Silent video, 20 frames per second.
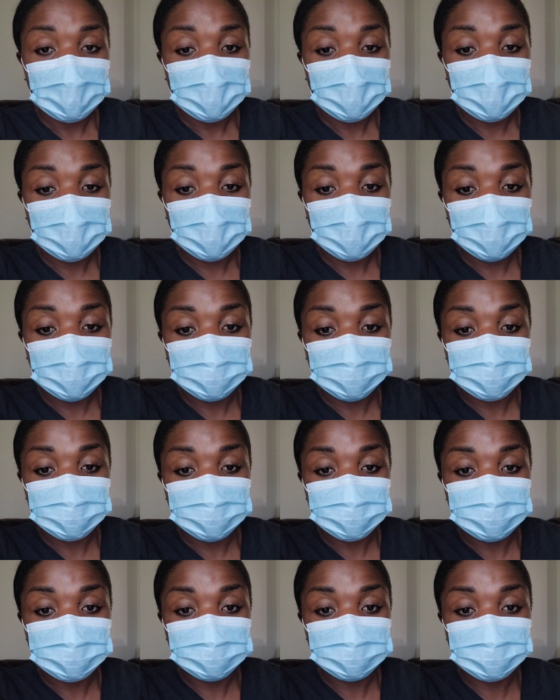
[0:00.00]

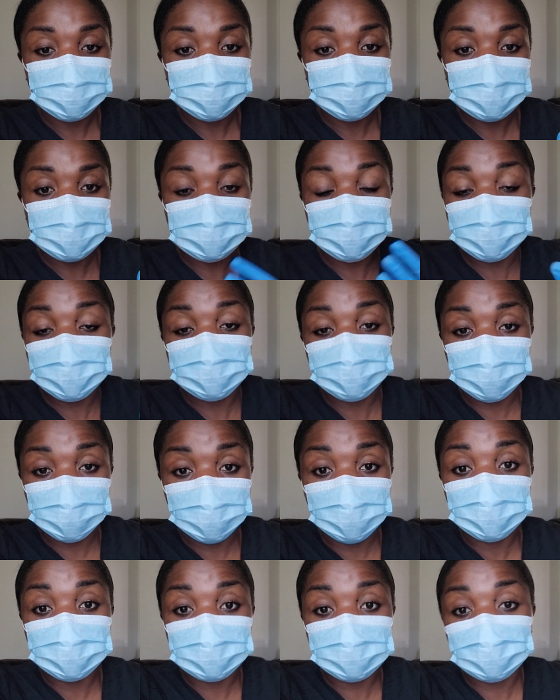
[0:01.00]
It depends
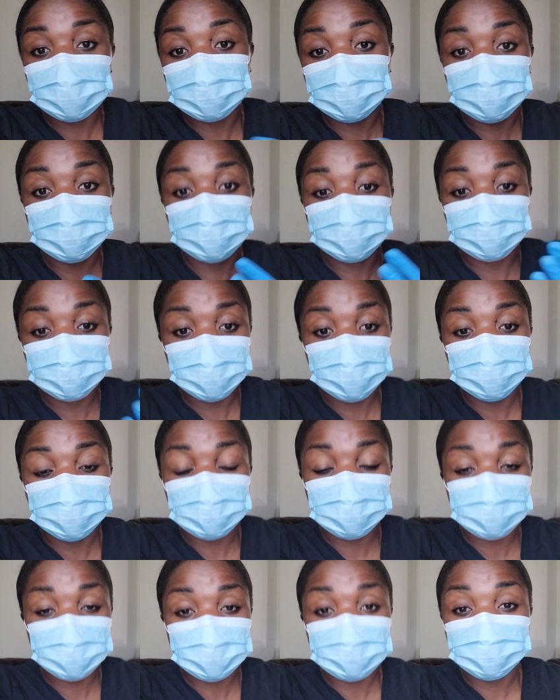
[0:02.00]
on what the doctor feels
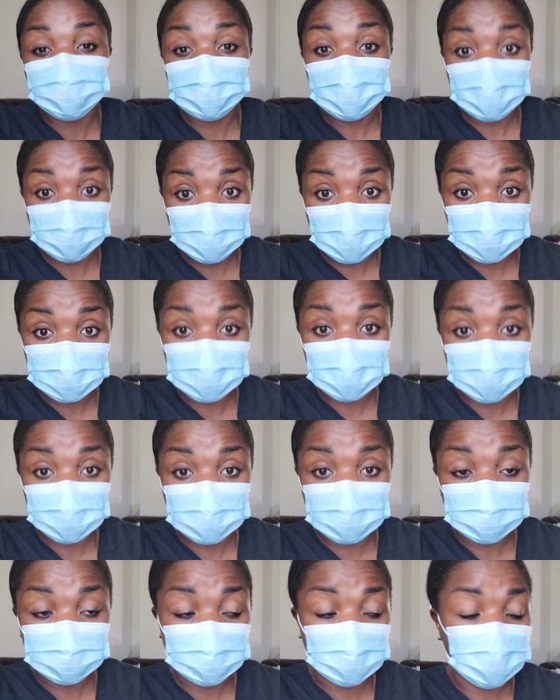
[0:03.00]
is best for that
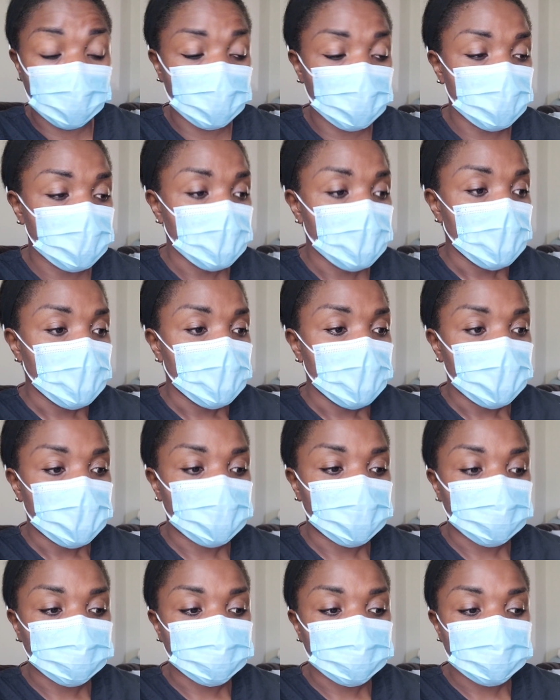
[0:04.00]
patient, okay?
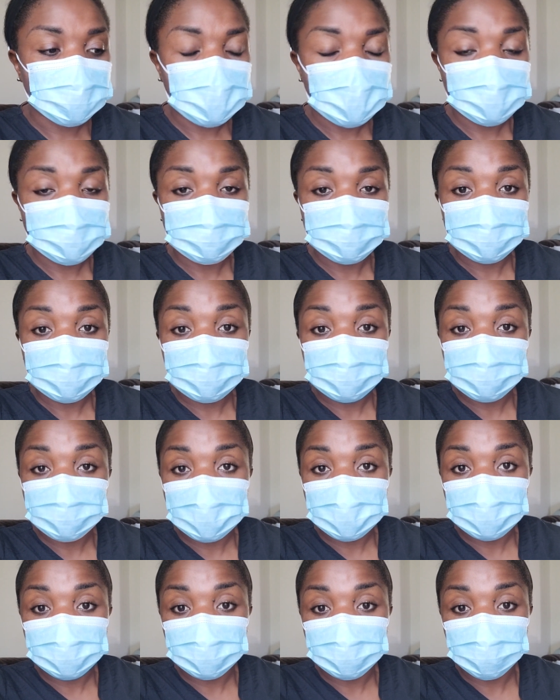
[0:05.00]
And oftentimes these
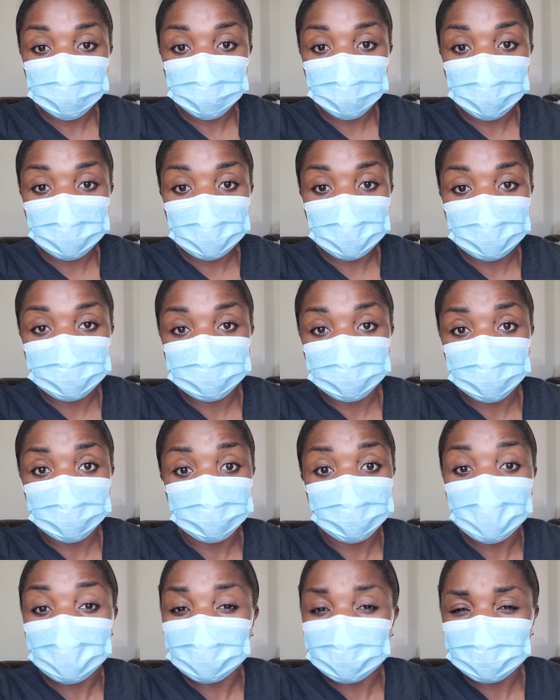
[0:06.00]
patients will have
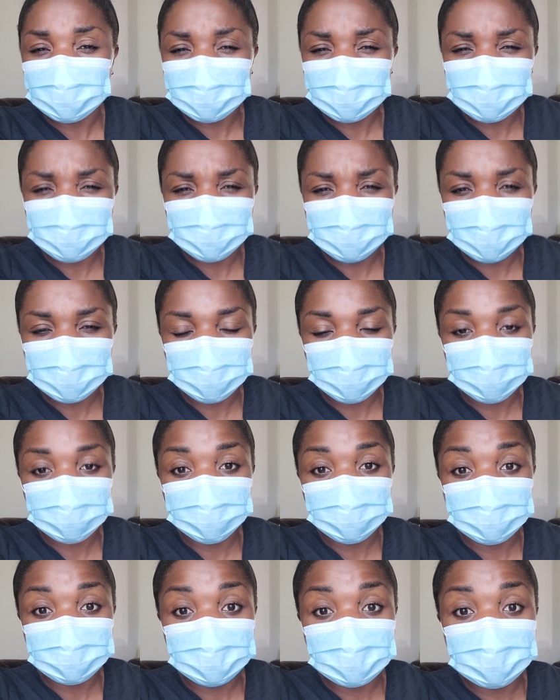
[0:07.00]
neurologists that they're
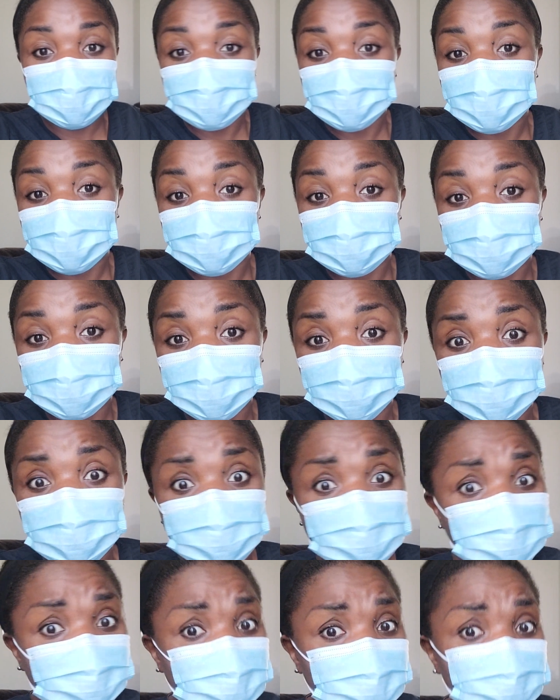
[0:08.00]
seeing. They'll be
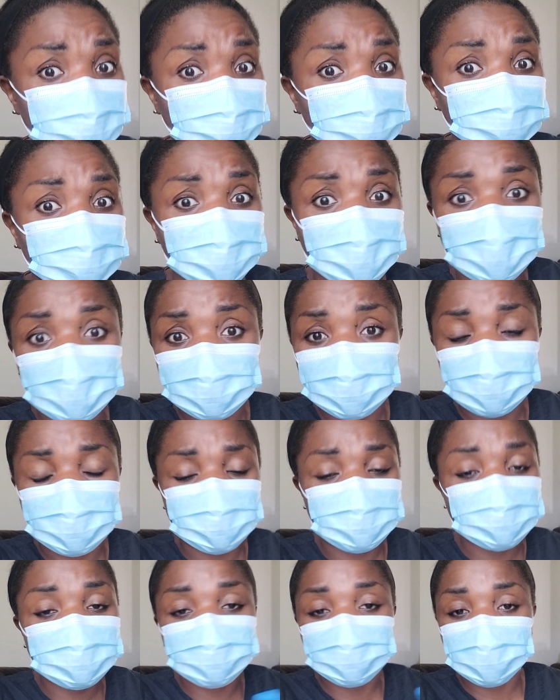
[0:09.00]
seeing
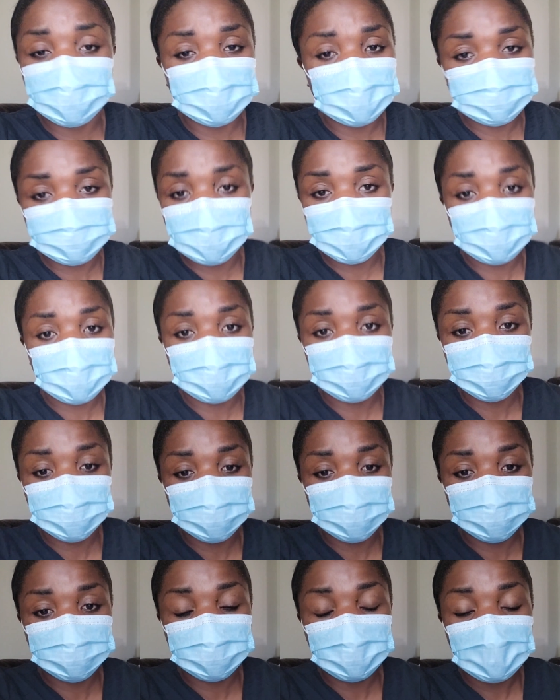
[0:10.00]
endocrinologists, different types of
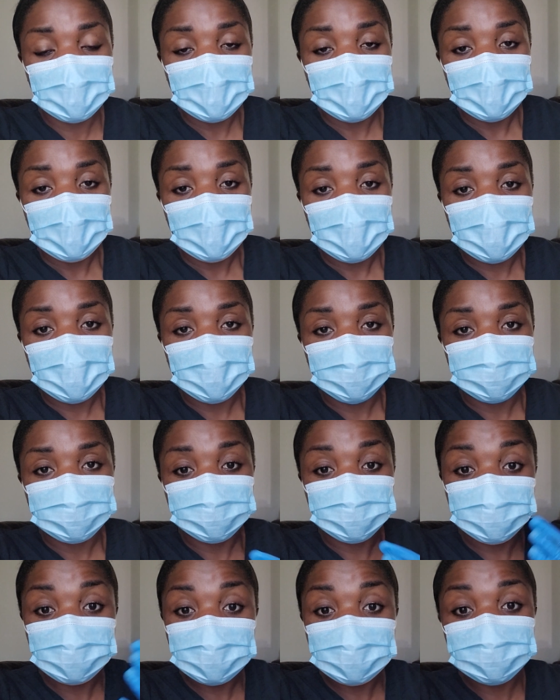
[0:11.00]
doctors,
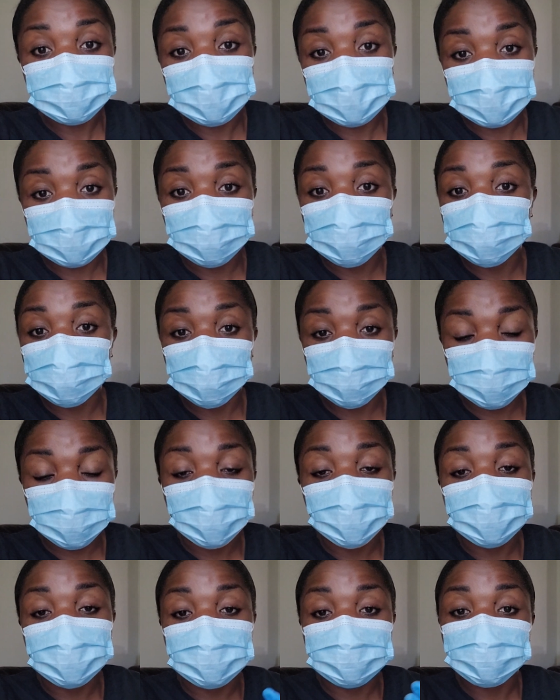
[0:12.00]
to even get to this
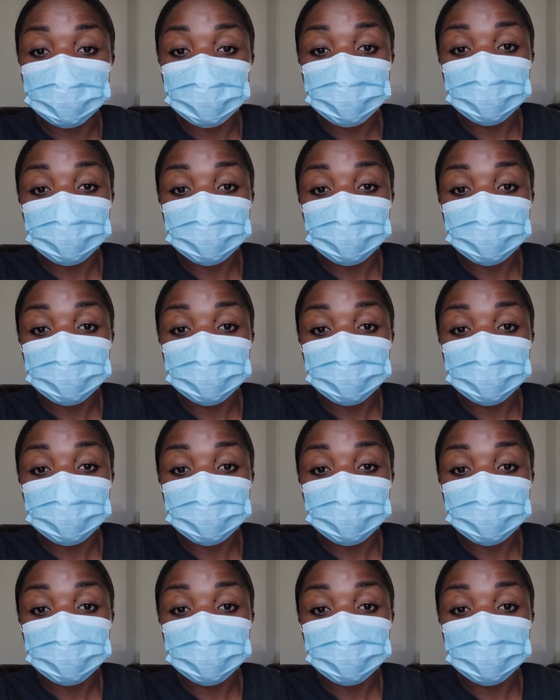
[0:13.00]
point of